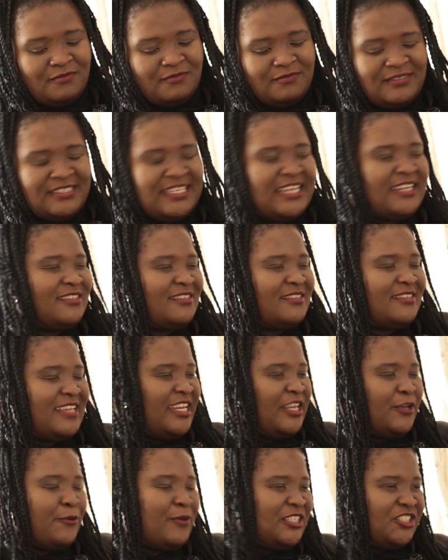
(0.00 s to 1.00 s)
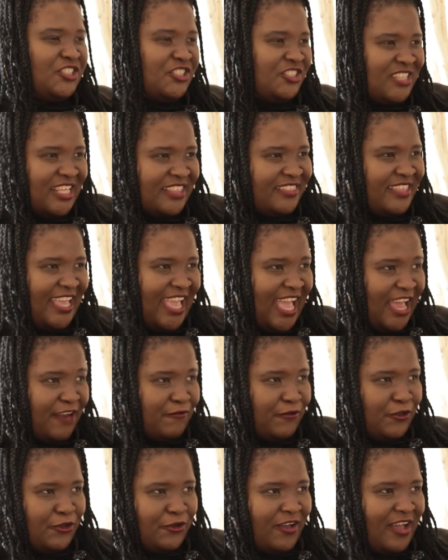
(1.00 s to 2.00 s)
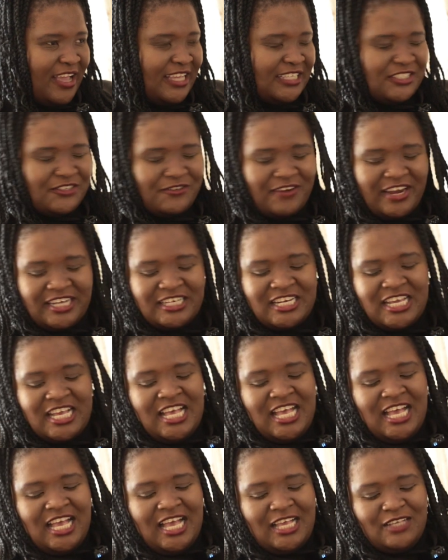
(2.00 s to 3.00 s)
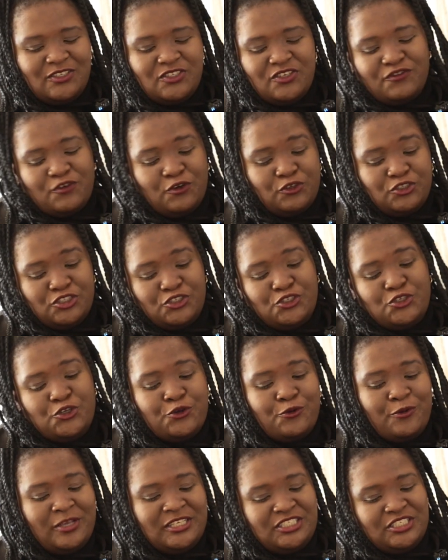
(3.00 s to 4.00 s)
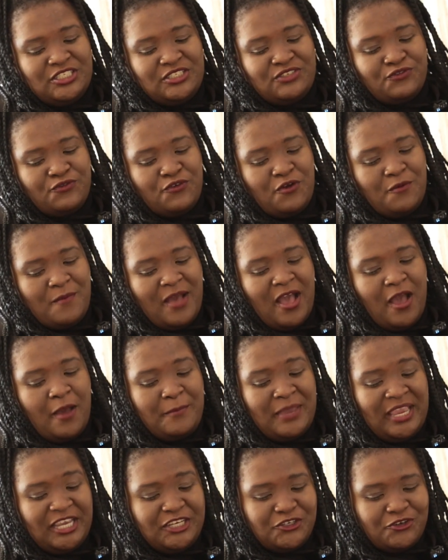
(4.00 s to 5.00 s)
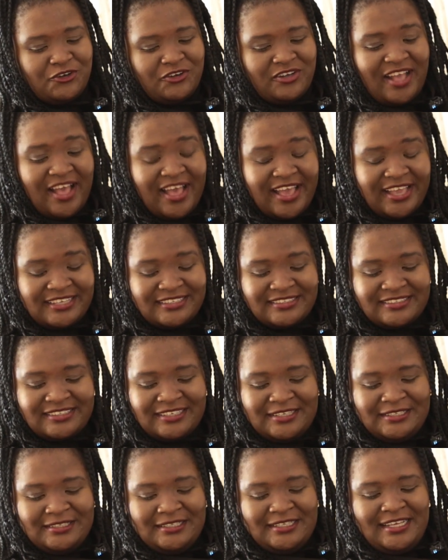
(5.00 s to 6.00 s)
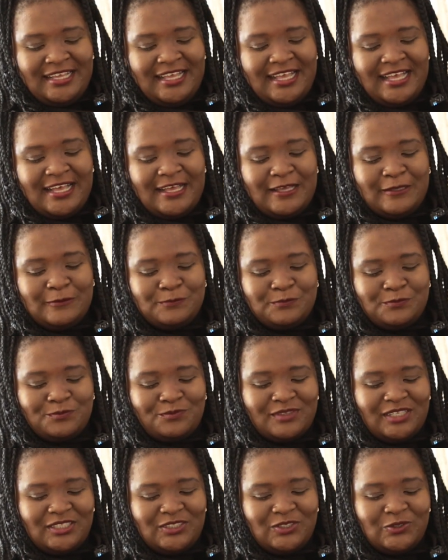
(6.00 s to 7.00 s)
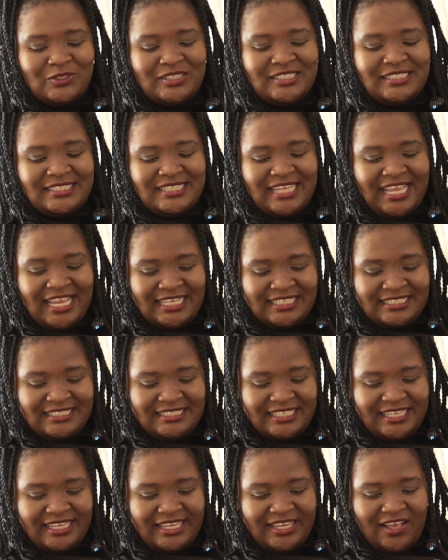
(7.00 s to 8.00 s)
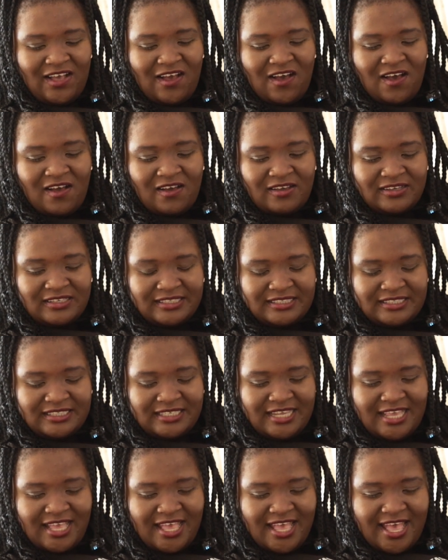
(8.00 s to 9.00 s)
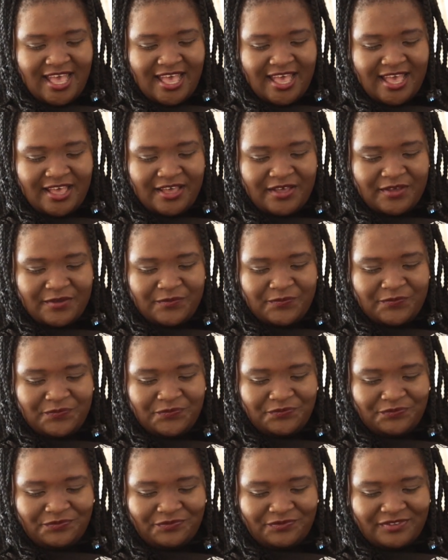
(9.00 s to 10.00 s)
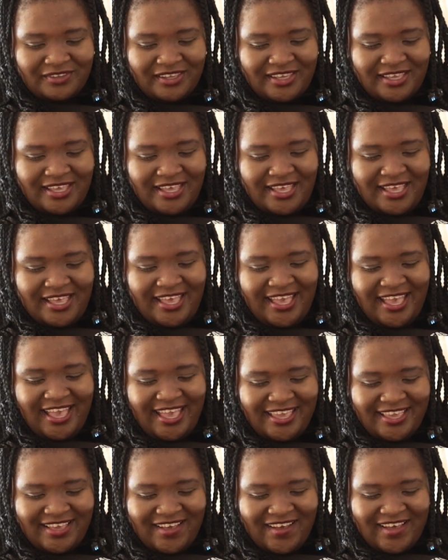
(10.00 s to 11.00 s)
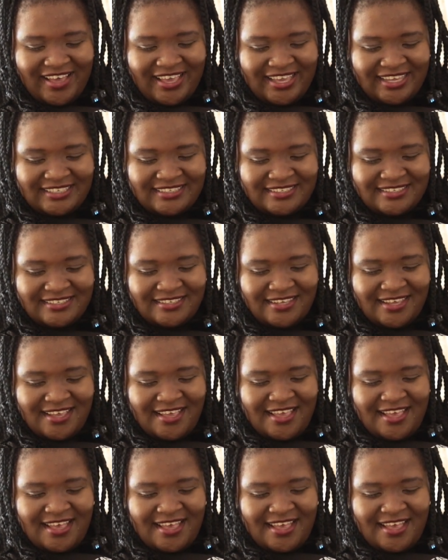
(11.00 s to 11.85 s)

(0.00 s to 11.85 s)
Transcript: send us any questions that they had for you guys, right? So I've got just 2 questions from our Patreon guys. So Stacy asked, hey guys,